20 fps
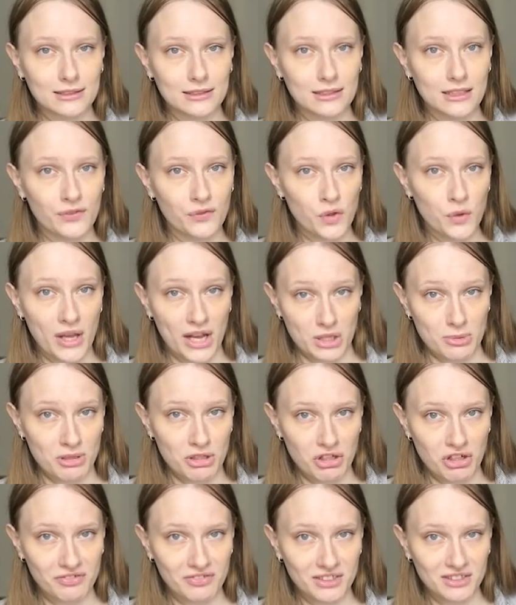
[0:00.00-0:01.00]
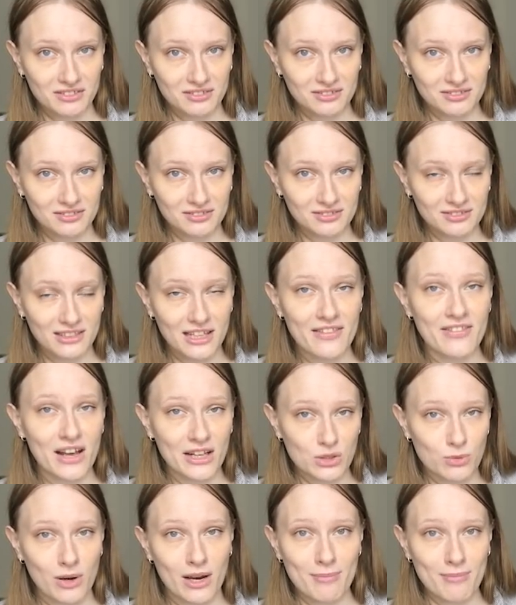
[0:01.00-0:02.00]
If you catch my drift. And
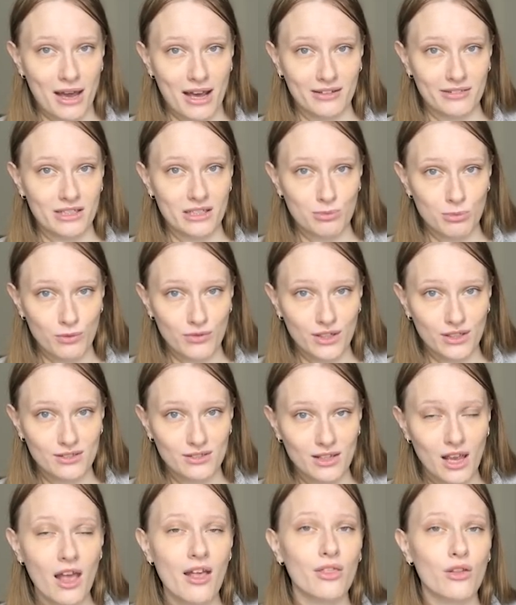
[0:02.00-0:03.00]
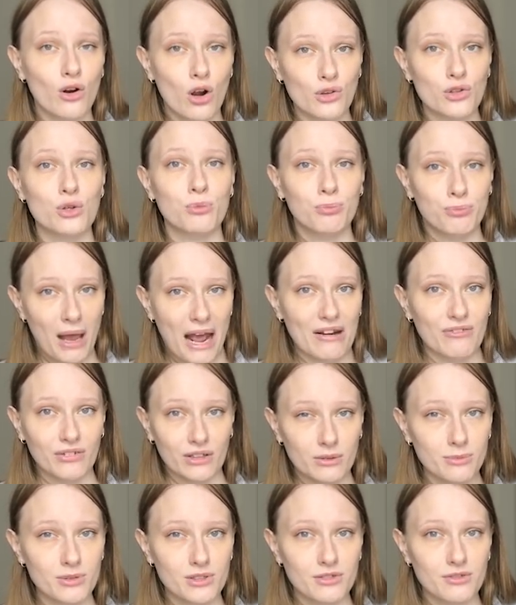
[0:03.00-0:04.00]
that's why I'm mad at these movies. They're also bad
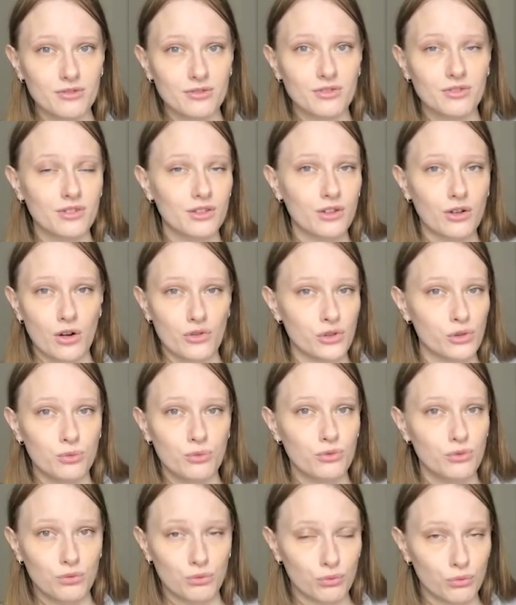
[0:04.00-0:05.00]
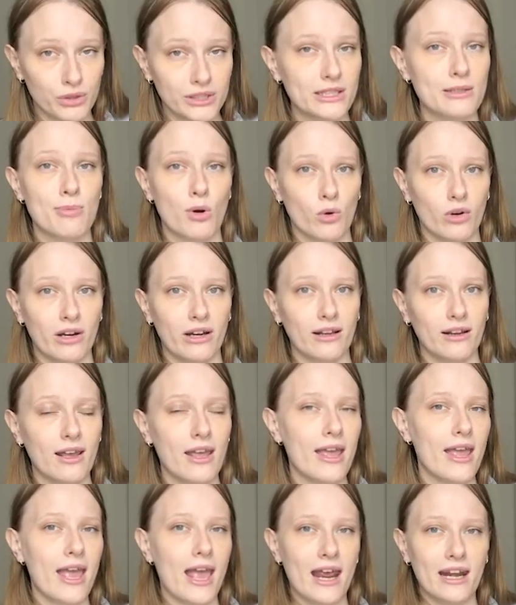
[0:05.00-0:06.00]
films. They're also really boring
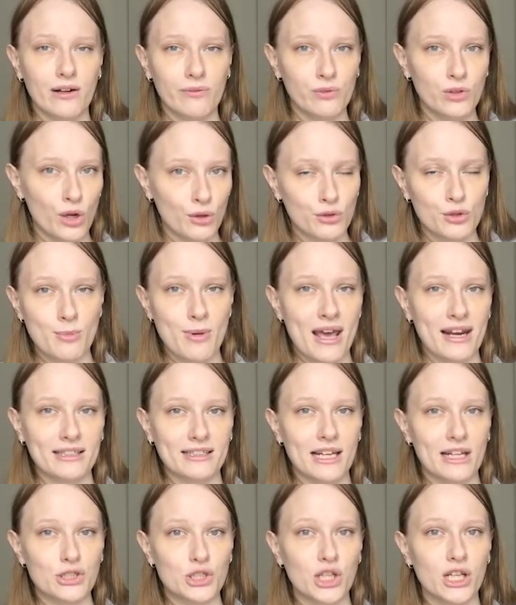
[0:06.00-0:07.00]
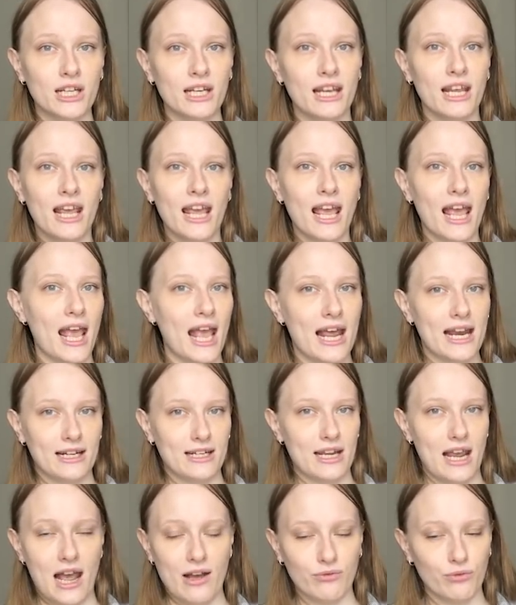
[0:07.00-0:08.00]
and have no dramatic tension and
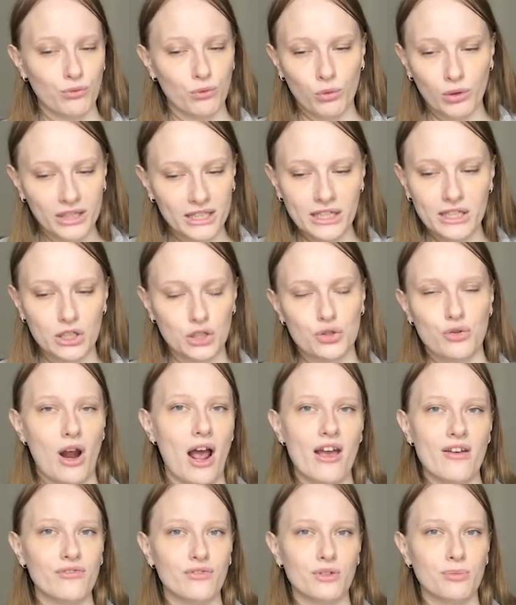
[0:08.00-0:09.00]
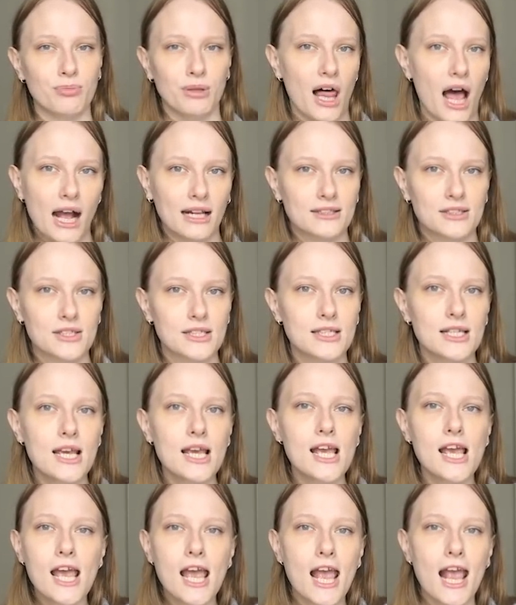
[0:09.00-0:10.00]
have really contrived plots,
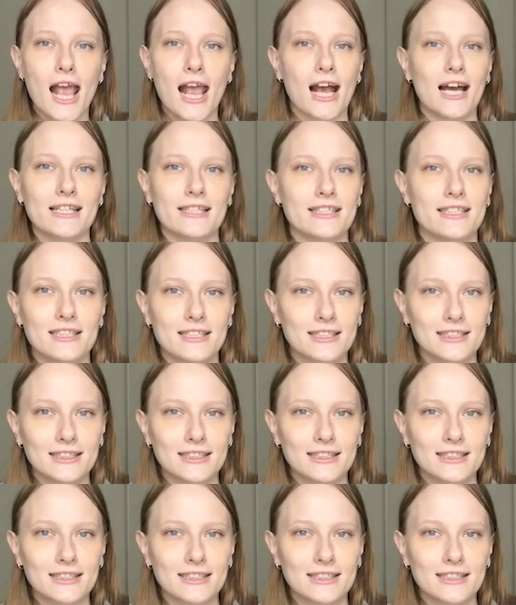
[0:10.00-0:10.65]
and